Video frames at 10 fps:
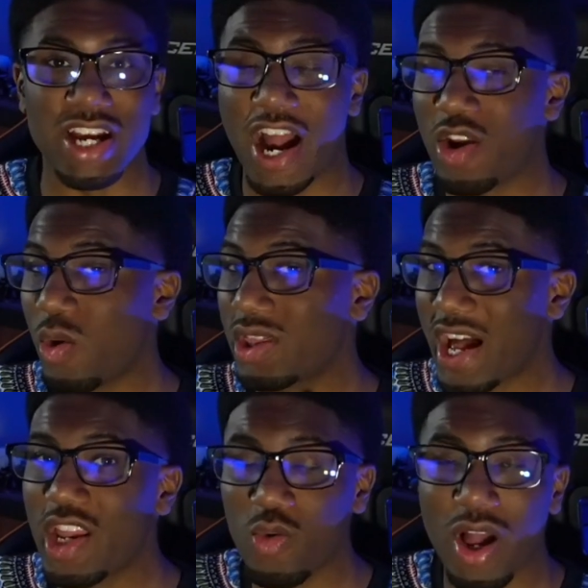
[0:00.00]
I know a
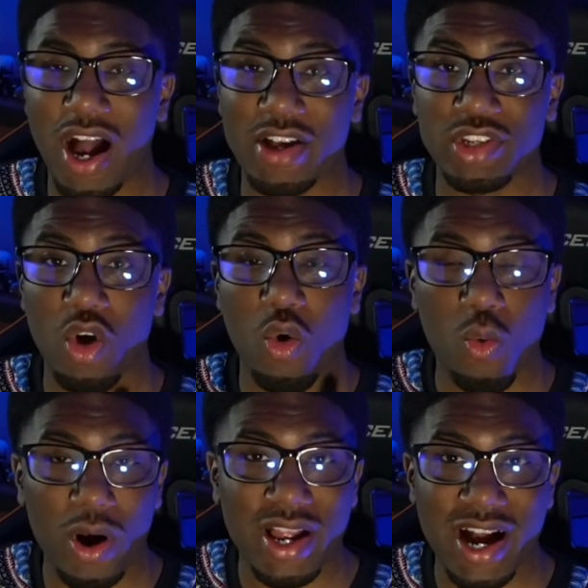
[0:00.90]
lot of you guys
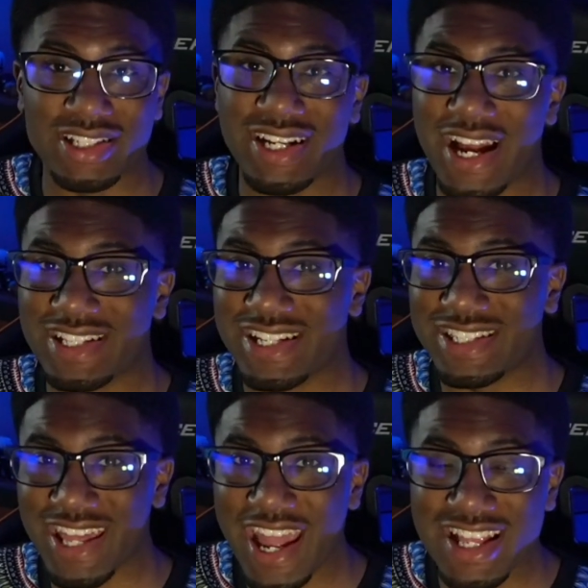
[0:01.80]
want content to actually
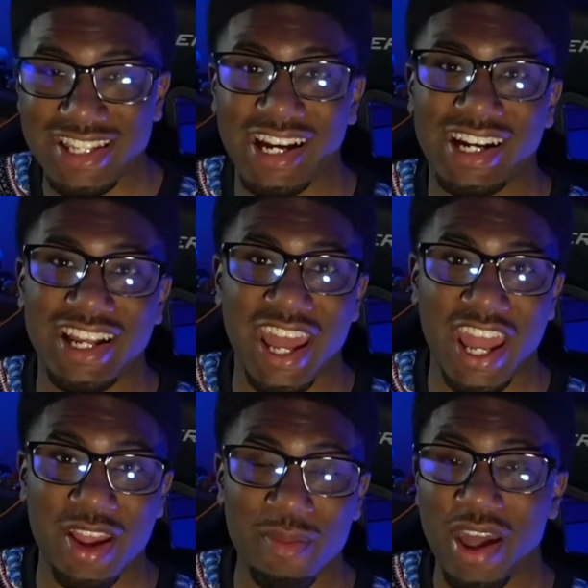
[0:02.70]
stay inside of the
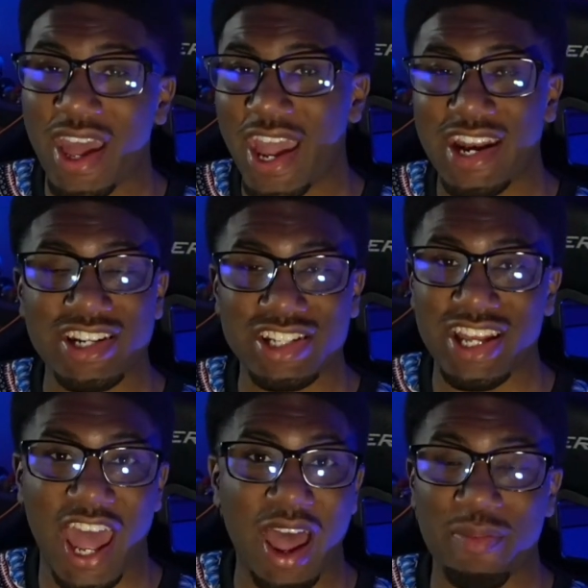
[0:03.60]
game, and it just
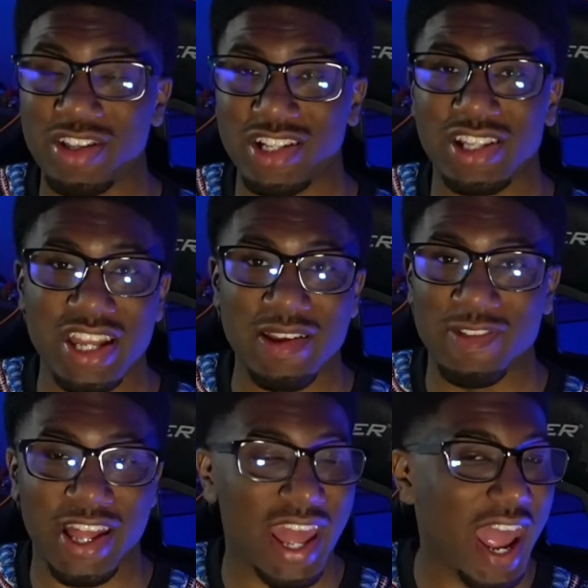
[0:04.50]
happens to leave
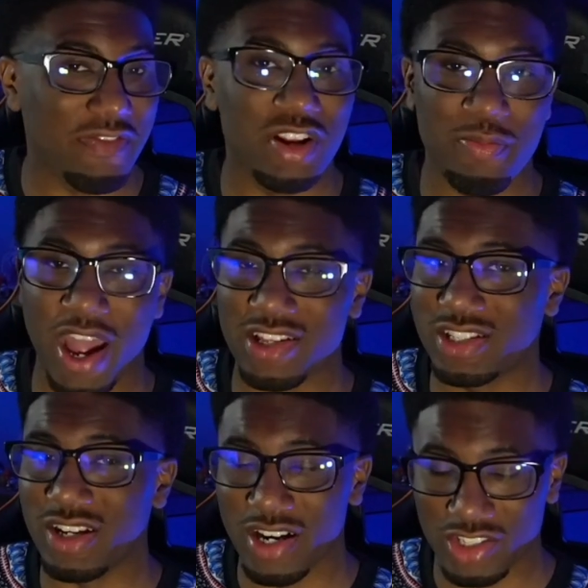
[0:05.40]
like after the patch is done.